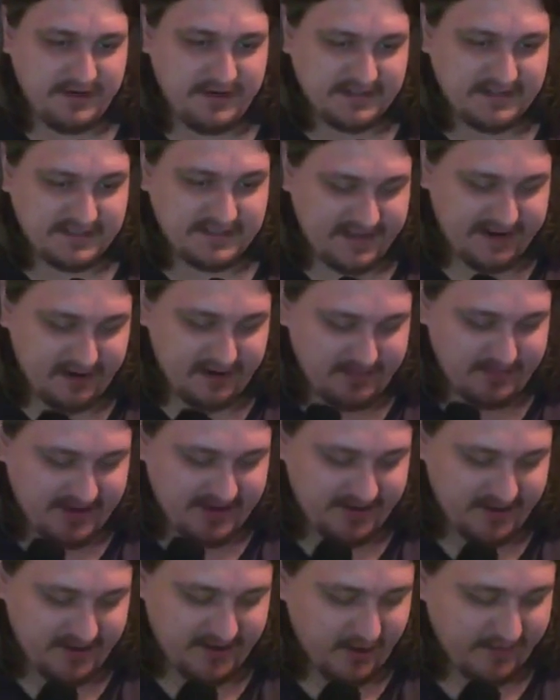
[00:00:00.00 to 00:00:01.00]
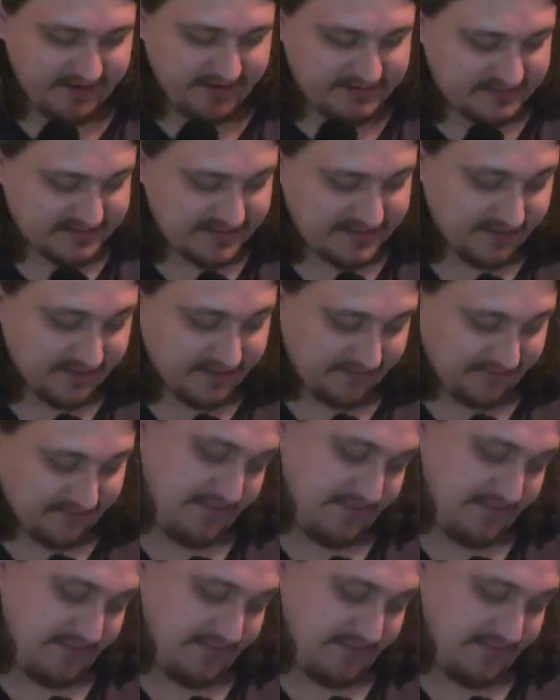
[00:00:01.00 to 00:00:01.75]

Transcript: He doesn't care about knowing stuff.